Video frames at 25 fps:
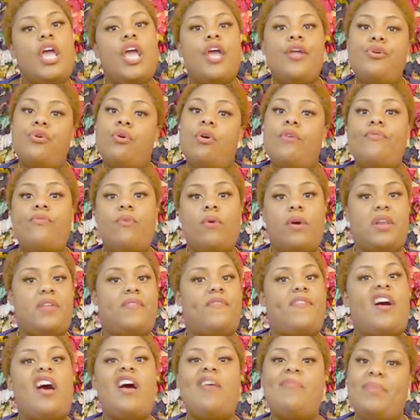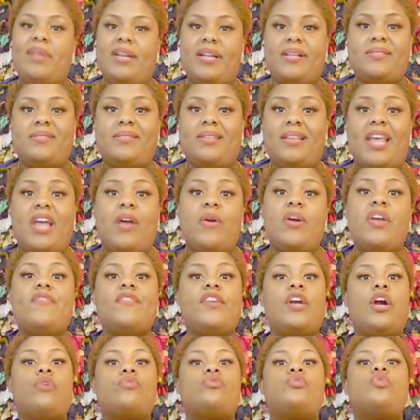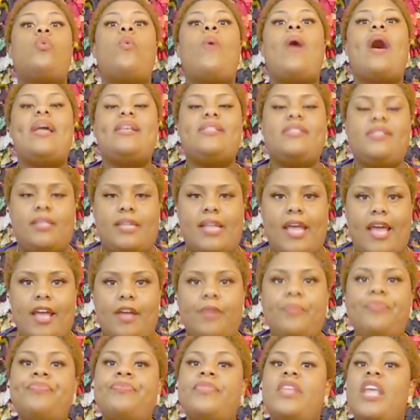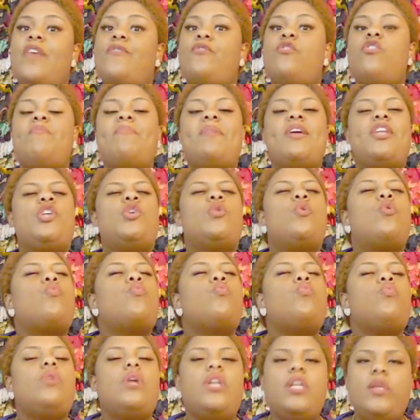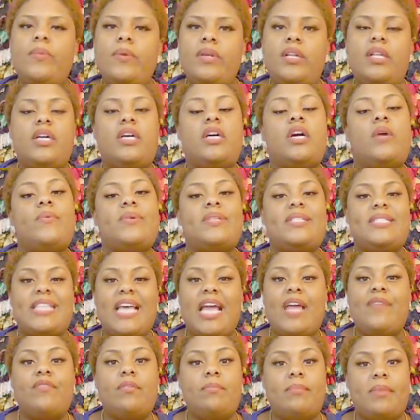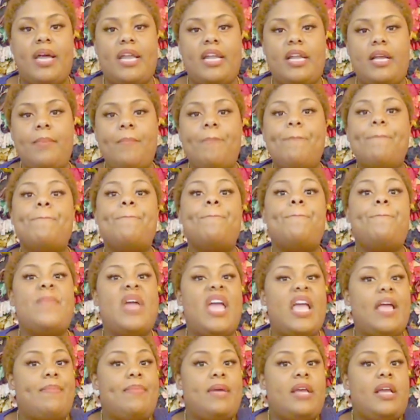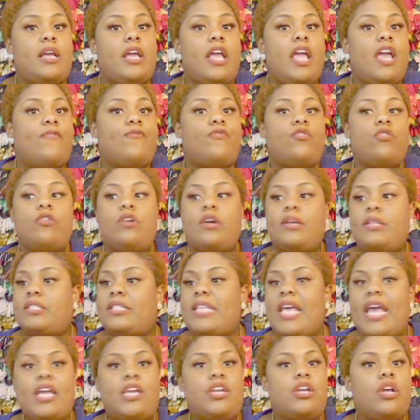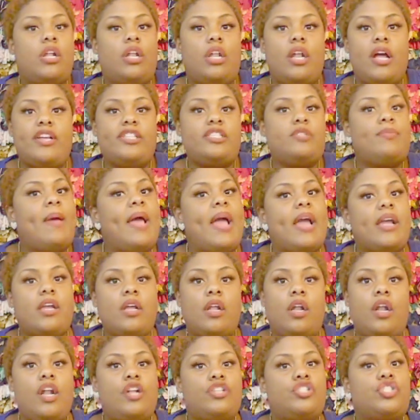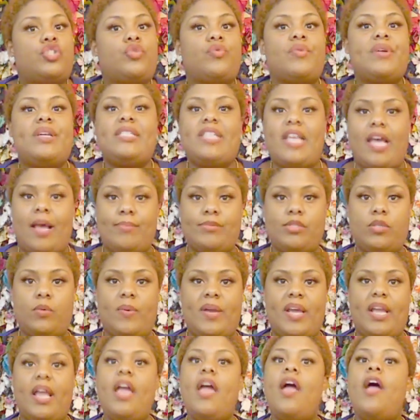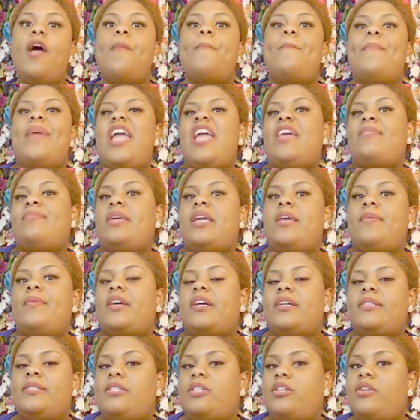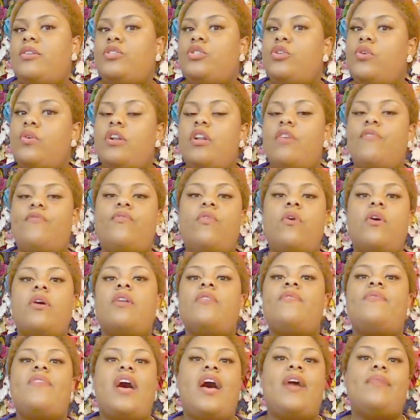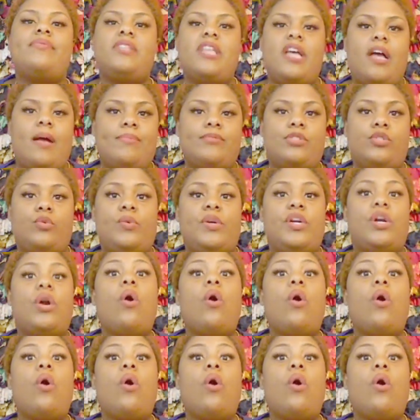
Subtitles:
and do it 45 minutes a day or even go twice a day. If you've been doing really good with saving money, maybe if you take your lunch, pack your lunch 3 times a week, maybe even consider doing it 4 to 5 times a week,